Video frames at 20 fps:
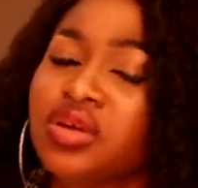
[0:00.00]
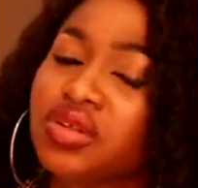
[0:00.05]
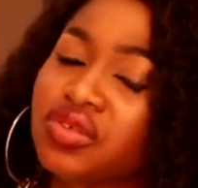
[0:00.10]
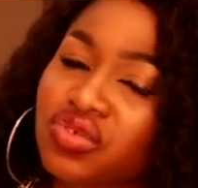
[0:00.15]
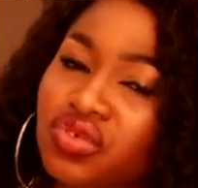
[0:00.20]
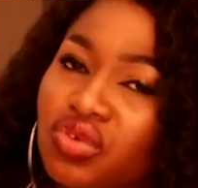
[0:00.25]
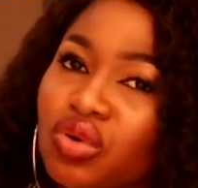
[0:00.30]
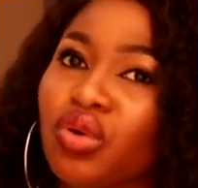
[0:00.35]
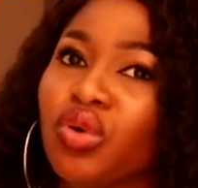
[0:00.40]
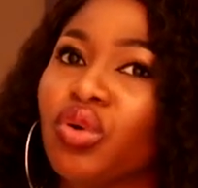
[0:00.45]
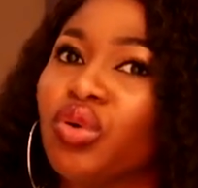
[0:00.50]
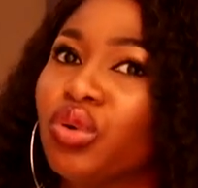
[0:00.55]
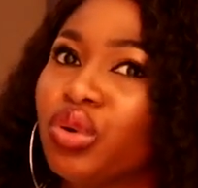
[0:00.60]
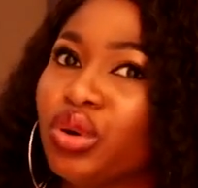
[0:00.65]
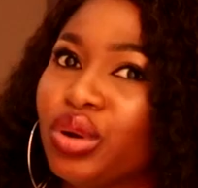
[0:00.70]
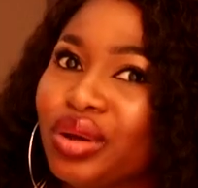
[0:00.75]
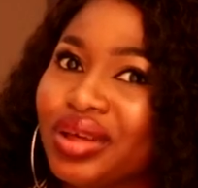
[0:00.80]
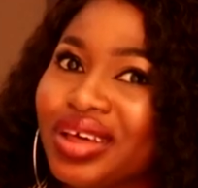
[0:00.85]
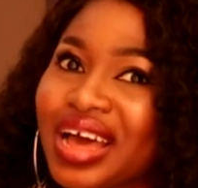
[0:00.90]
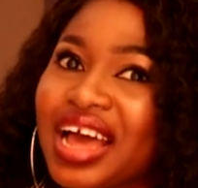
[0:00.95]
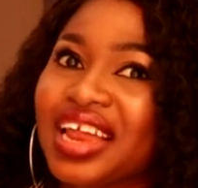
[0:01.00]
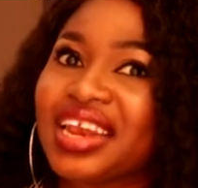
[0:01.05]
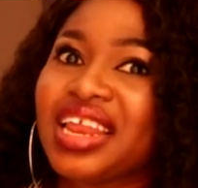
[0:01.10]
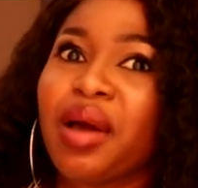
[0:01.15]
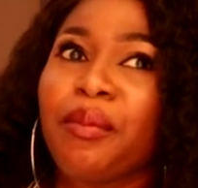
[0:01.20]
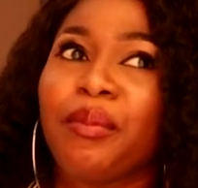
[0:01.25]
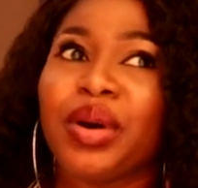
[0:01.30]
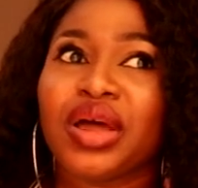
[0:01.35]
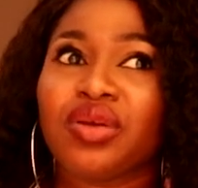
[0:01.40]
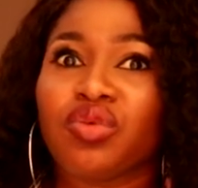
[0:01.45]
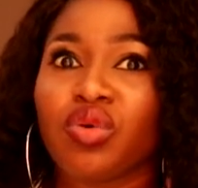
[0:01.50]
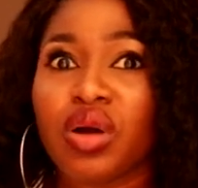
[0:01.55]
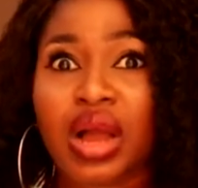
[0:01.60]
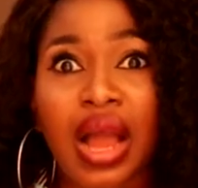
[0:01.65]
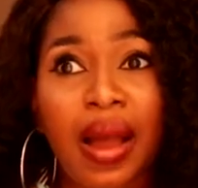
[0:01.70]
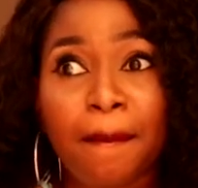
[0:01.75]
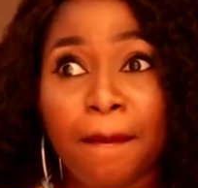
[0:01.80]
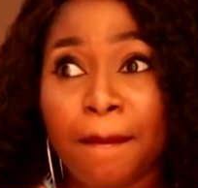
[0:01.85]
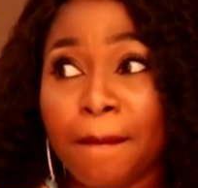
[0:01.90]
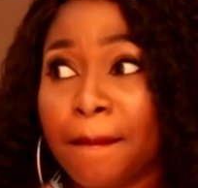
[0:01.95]
So, and that bad one
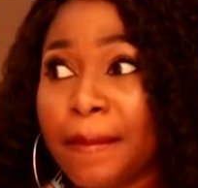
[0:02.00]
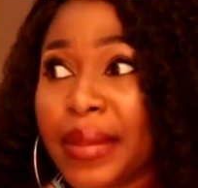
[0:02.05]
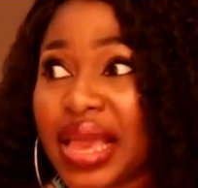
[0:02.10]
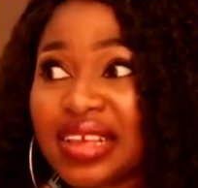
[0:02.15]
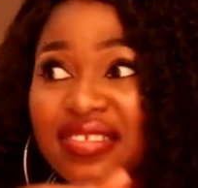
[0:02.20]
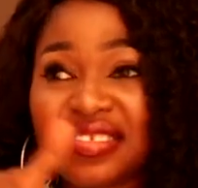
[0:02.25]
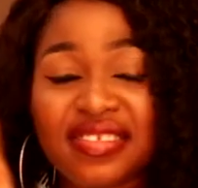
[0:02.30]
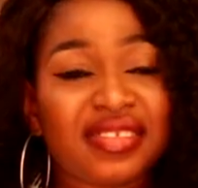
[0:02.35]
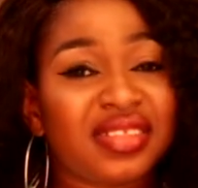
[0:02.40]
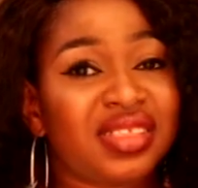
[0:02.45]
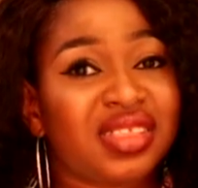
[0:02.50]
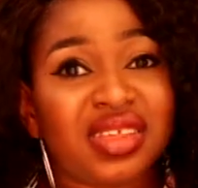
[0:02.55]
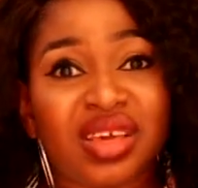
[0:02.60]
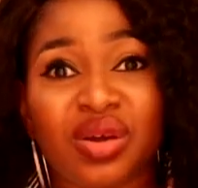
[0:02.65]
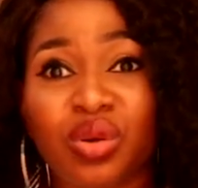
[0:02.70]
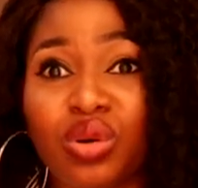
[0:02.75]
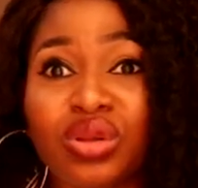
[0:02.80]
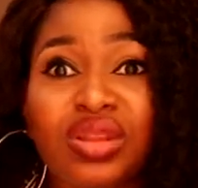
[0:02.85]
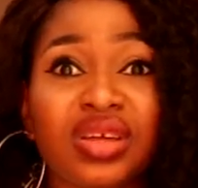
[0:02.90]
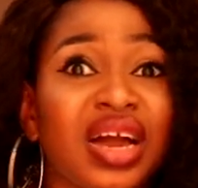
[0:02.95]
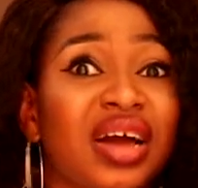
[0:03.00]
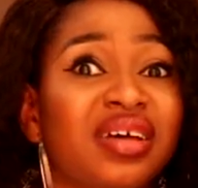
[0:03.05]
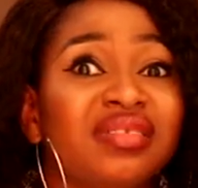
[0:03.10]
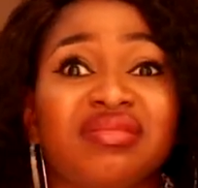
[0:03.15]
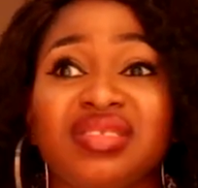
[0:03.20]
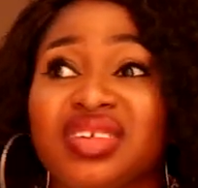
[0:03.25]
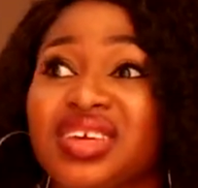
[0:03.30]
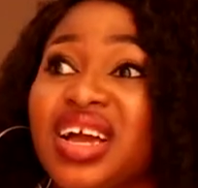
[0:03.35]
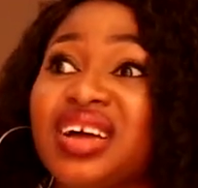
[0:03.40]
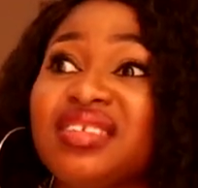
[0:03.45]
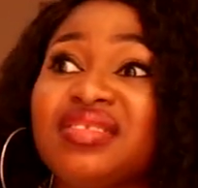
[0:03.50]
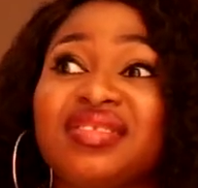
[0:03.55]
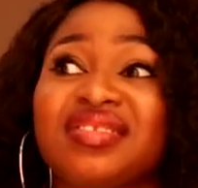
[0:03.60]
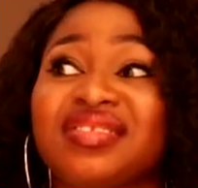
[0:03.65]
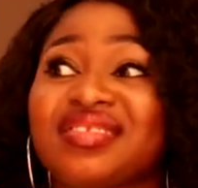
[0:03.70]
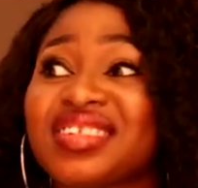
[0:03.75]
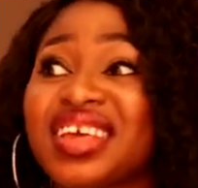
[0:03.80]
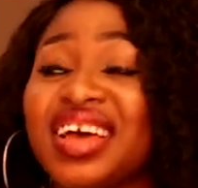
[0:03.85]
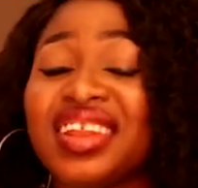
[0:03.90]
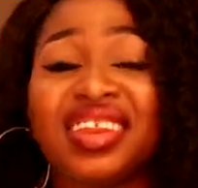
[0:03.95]
can mess the whole, can, can
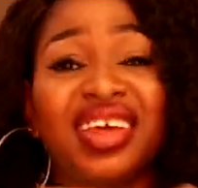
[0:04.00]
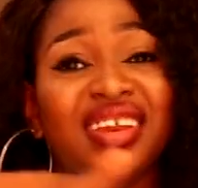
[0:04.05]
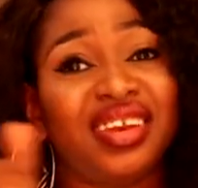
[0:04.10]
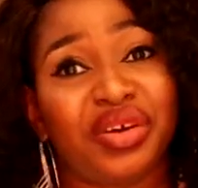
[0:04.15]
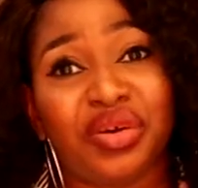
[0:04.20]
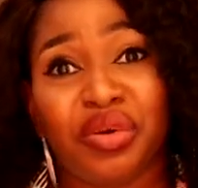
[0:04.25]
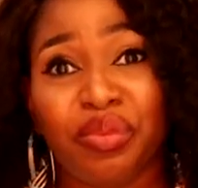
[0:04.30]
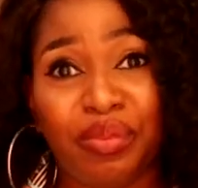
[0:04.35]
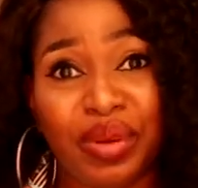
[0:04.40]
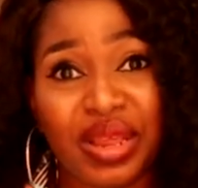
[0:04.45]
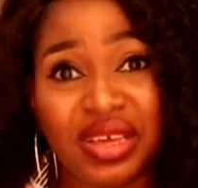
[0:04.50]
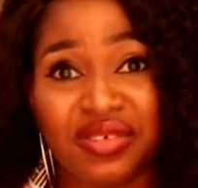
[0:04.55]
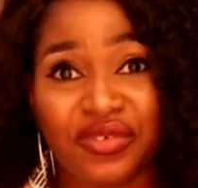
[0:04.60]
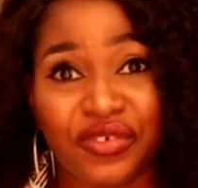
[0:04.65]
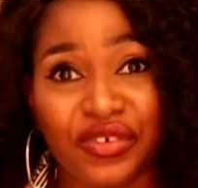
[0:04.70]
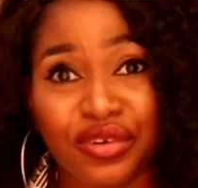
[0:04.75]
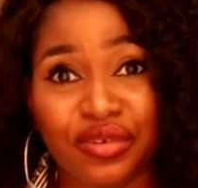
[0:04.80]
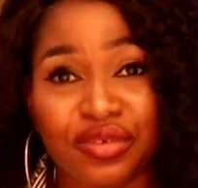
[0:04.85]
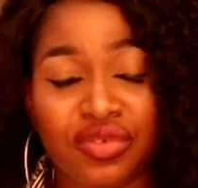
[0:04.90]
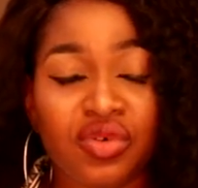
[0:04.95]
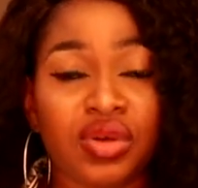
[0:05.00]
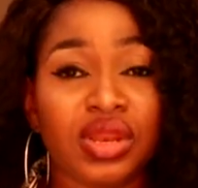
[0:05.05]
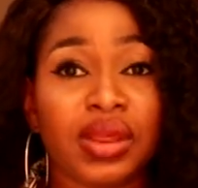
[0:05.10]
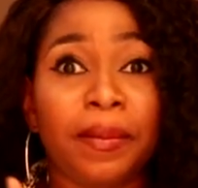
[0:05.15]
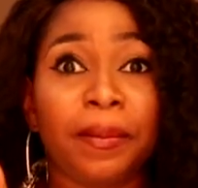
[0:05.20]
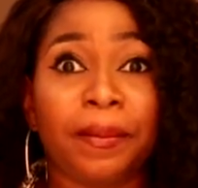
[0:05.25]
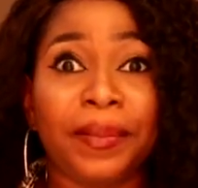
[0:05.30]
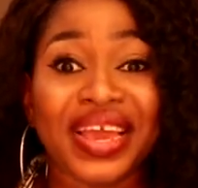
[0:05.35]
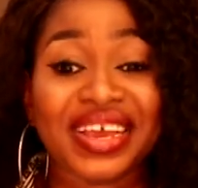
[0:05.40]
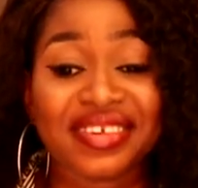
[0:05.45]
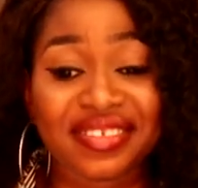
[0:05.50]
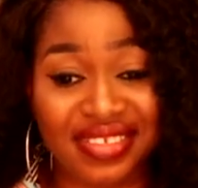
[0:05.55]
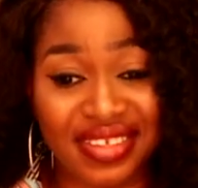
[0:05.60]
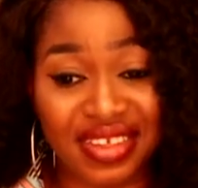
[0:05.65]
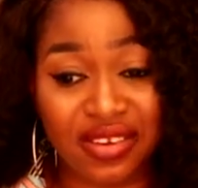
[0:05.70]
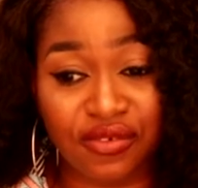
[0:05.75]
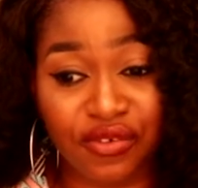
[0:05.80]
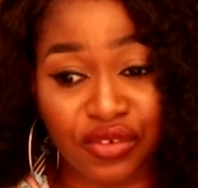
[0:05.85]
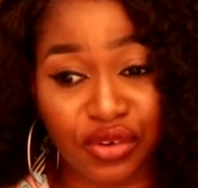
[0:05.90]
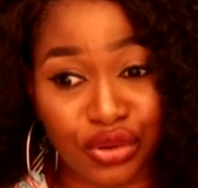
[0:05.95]
scatter the whole place for you. So the best
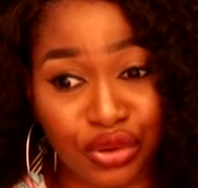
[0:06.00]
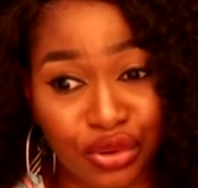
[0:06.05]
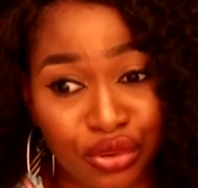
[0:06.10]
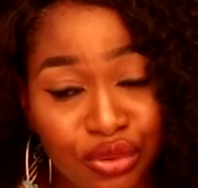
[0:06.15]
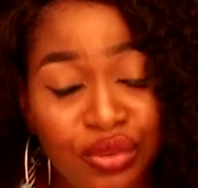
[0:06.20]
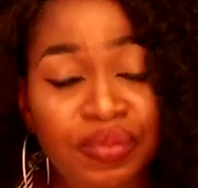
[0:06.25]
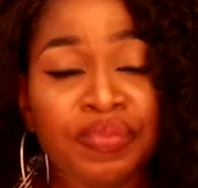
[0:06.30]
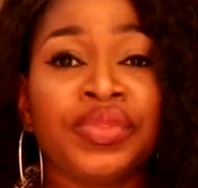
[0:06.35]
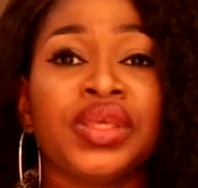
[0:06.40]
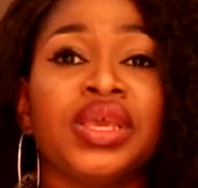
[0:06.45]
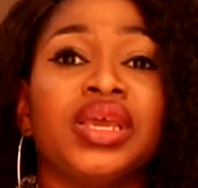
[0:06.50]
thing for you,